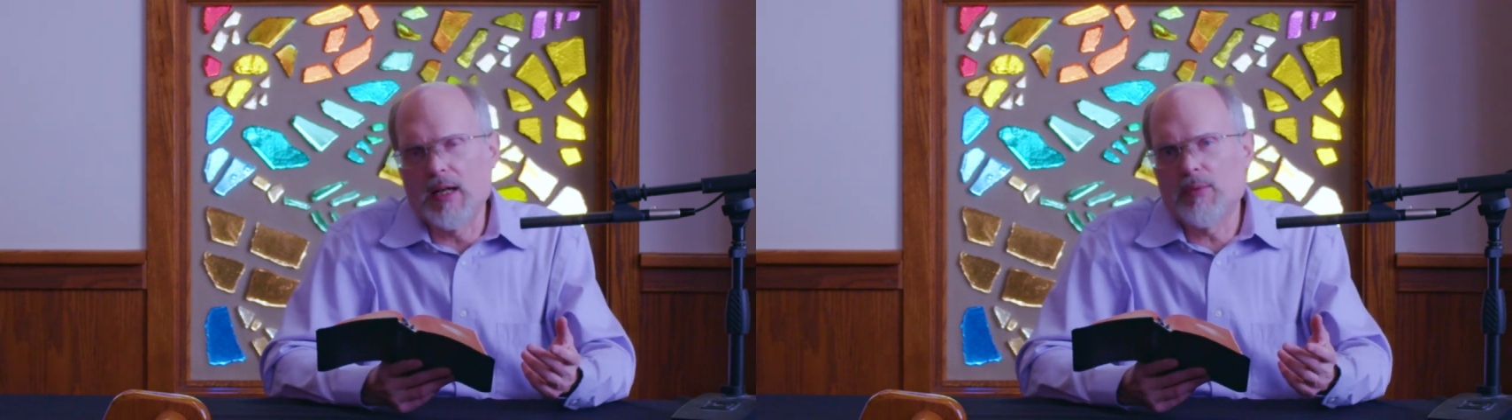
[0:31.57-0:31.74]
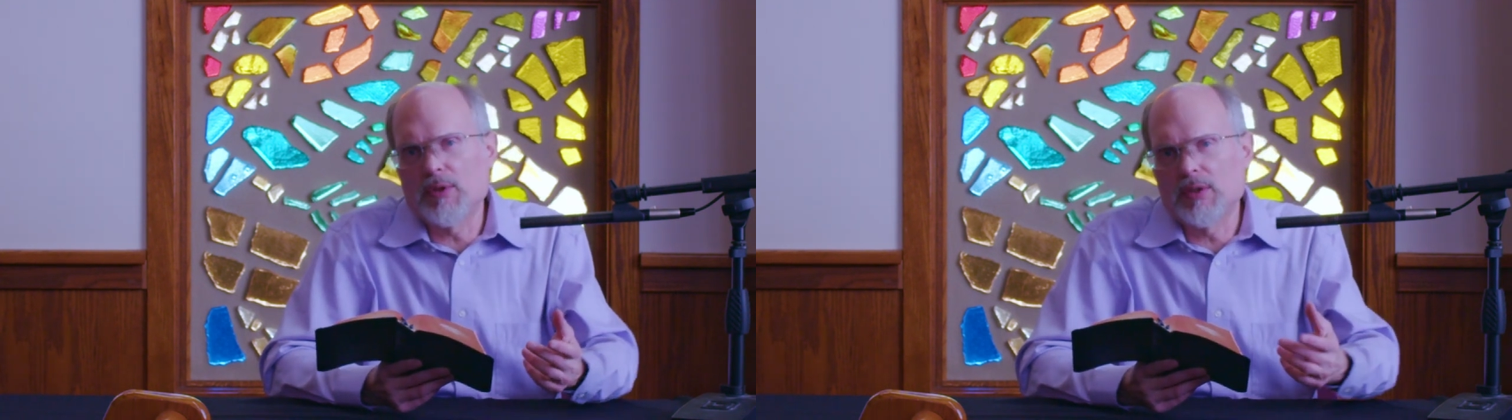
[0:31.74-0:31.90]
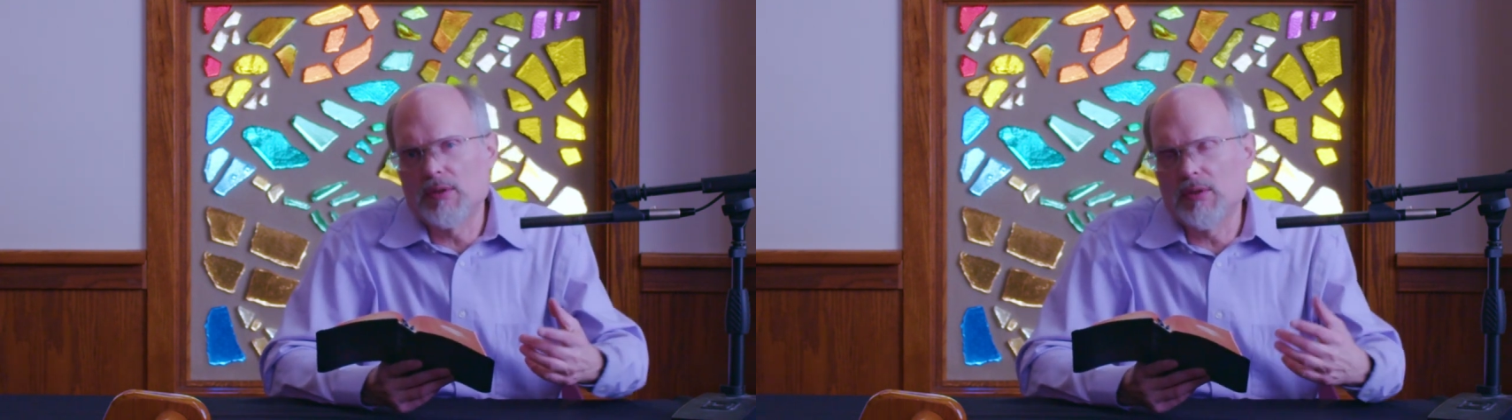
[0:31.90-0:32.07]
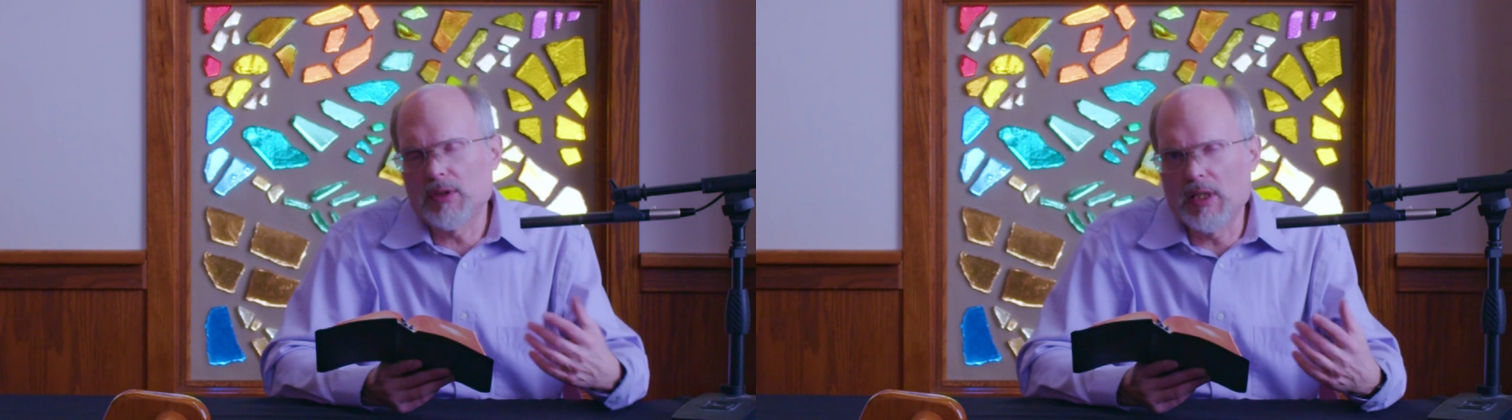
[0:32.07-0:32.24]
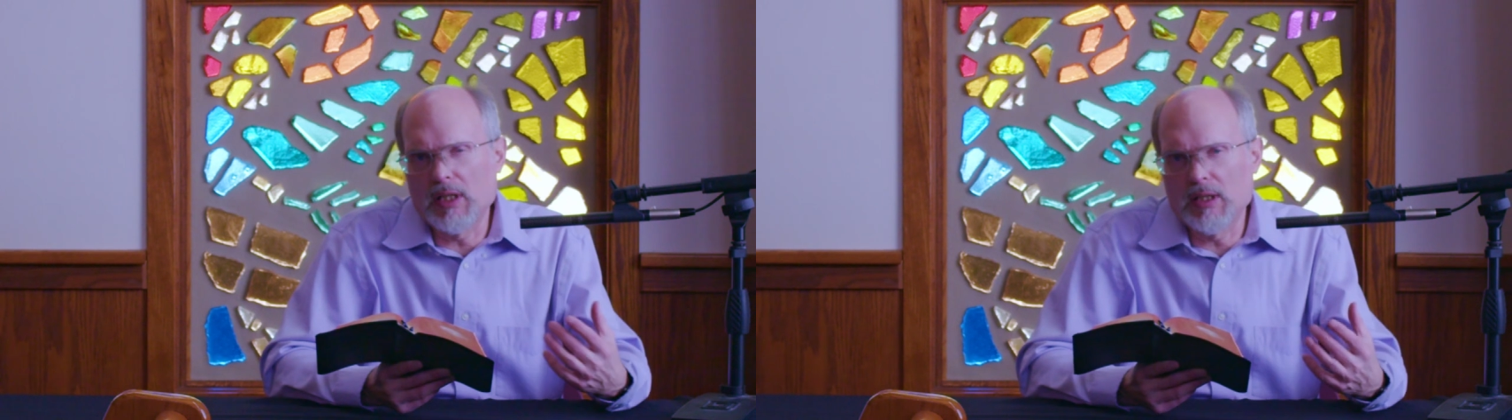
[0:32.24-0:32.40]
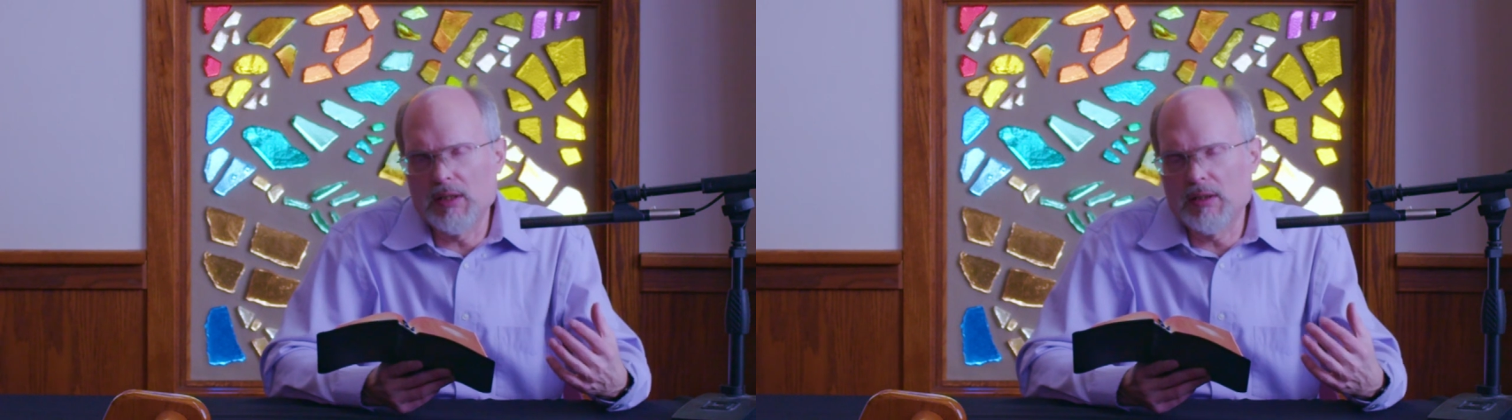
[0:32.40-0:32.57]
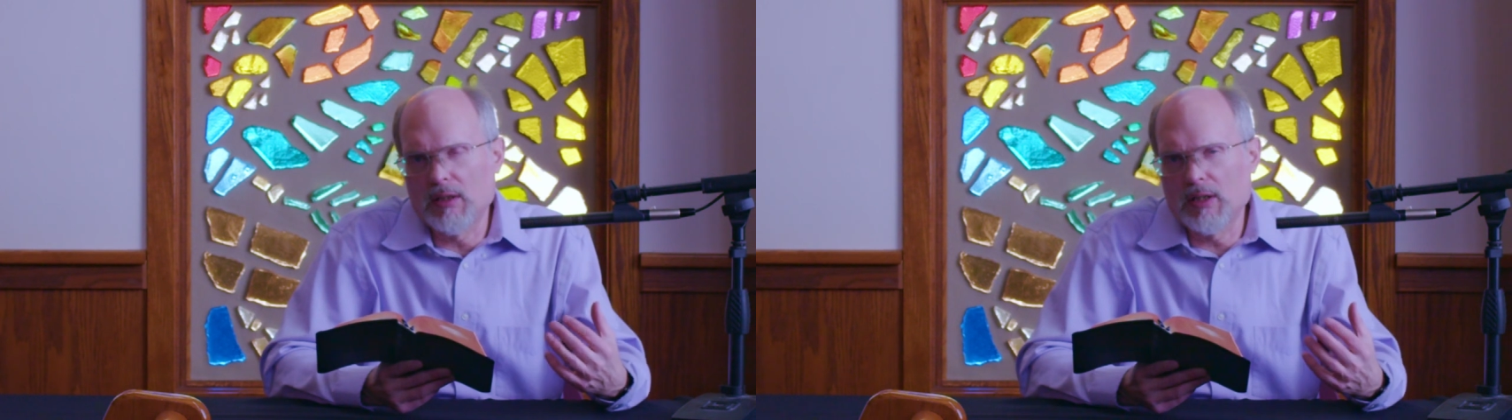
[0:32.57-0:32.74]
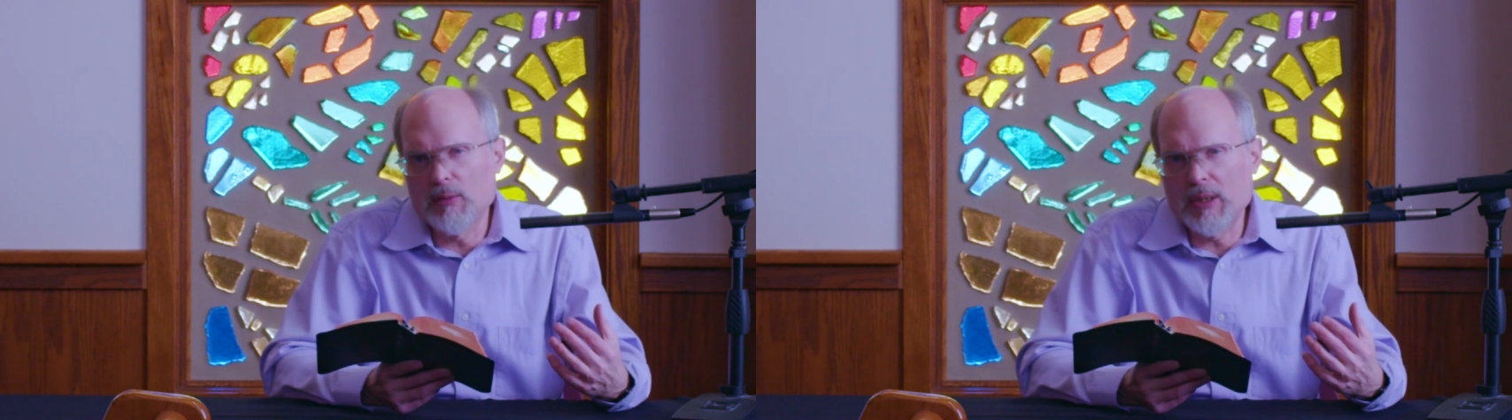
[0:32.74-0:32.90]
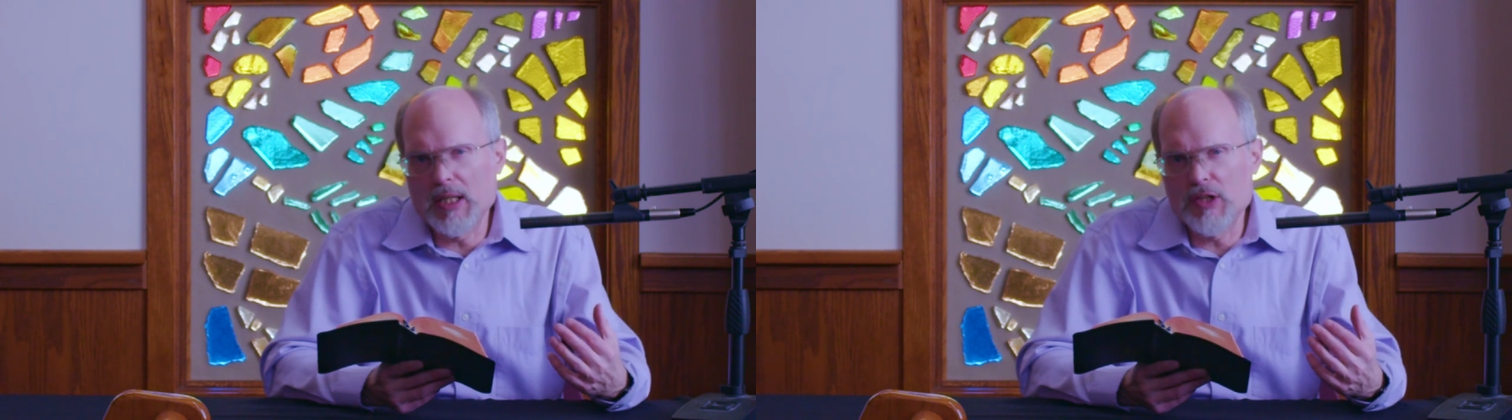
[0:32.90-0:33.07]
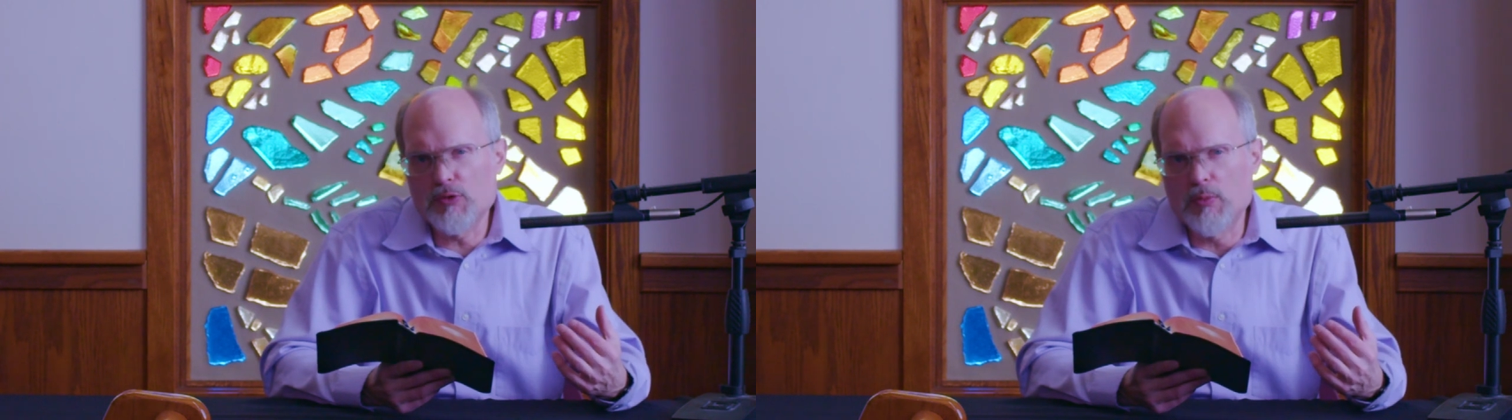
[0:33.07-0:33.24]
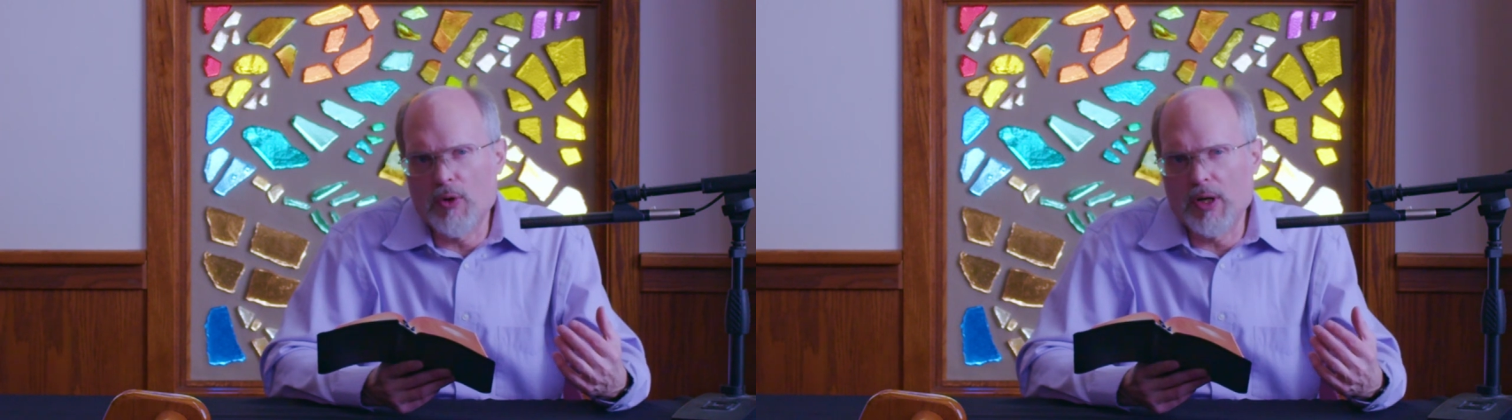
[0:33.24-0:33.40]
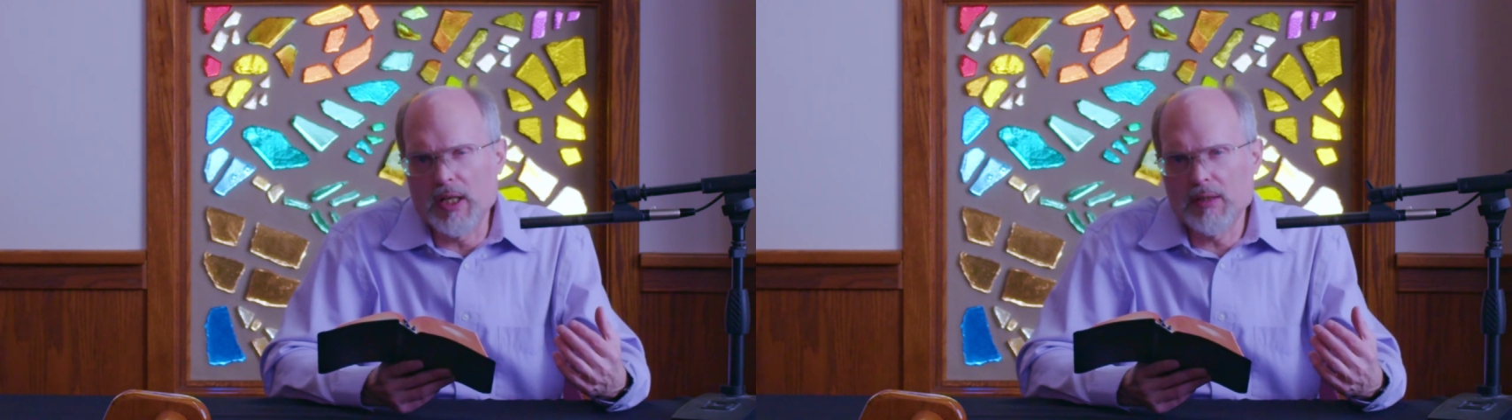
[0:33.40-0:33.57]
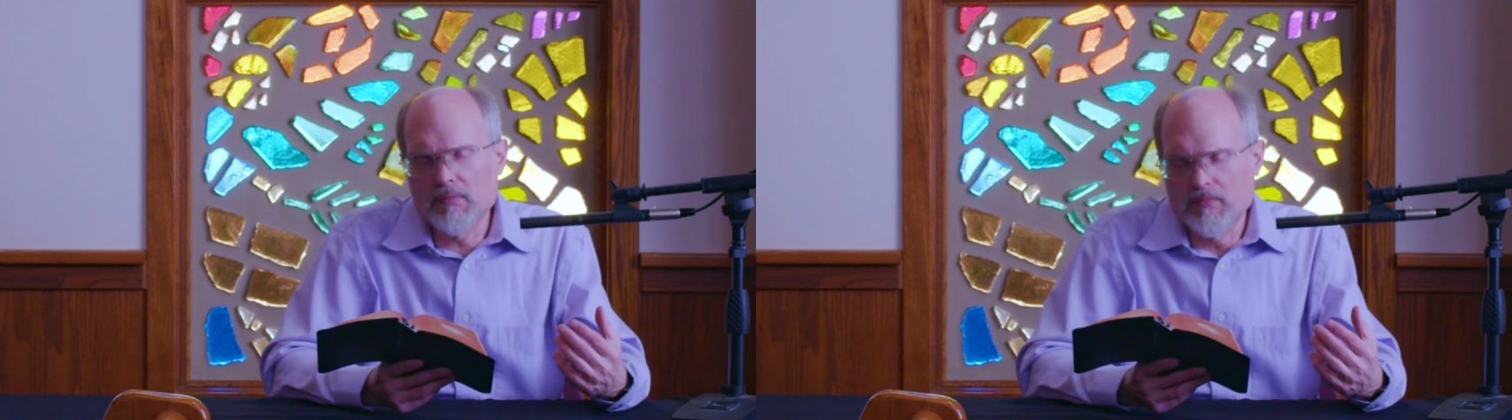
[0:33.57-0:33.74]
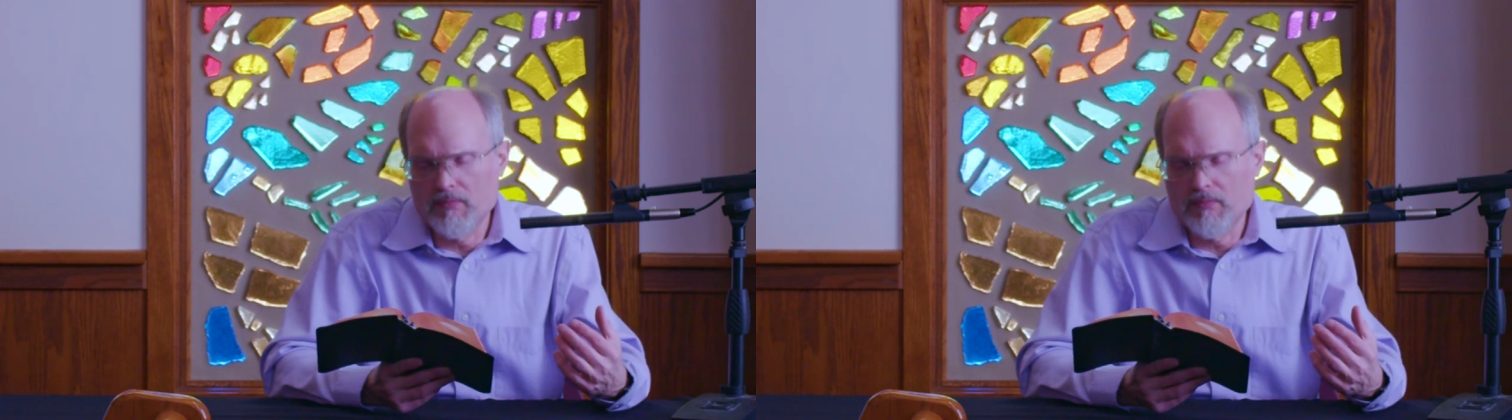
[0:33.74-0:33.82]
We're looking at it a little bit each morning.